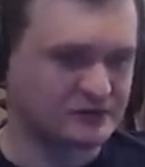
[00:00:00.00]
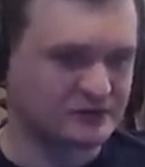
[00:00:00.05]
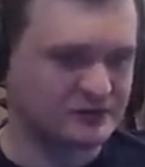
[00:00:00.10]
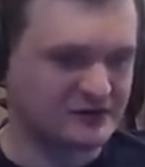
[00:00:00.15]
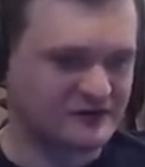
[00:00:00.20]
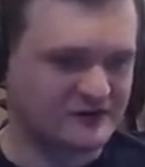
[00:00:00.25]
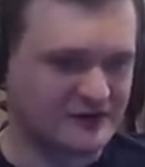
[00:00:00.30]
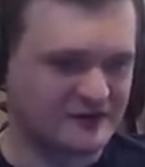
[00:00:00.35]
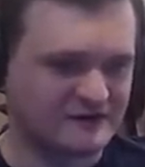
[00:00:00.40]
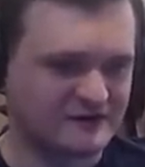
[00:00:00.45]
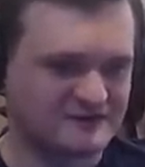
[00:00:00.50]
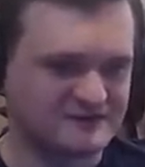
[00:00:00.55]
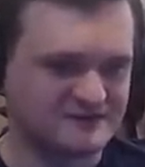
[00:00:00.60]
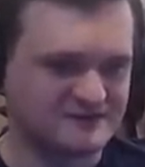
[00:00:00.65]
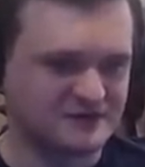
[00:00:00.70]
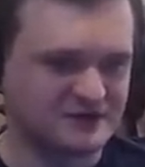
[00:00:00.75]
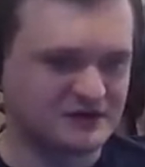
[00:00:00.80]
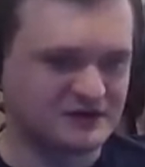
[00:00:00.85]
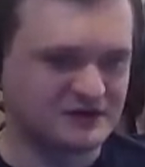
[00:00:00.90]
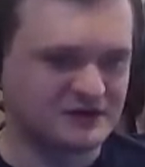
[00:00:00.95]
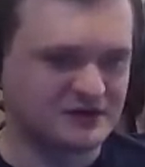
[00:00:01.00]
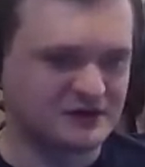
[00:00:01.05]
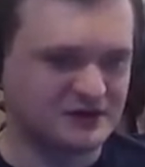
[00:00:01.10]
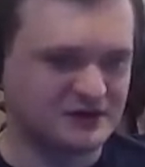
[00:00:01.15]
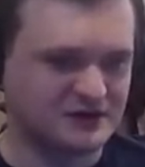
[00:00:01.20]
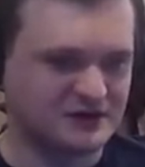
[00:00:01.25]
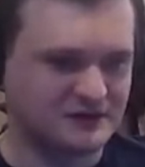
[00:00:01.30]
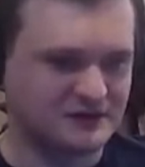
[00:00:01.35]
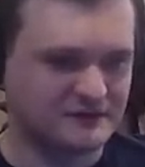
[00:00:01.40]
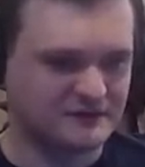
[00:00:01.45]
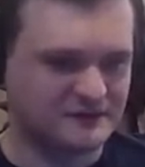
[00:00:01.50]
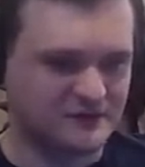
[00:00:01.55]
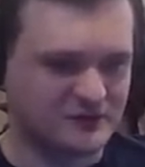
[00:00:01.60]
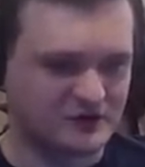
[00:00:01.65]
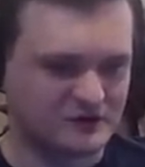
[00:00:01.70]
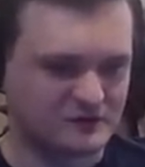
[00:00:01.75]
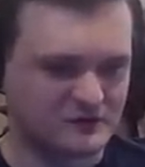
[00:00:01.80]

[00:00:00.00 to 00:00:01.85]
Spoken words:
If you have enough speed, you can run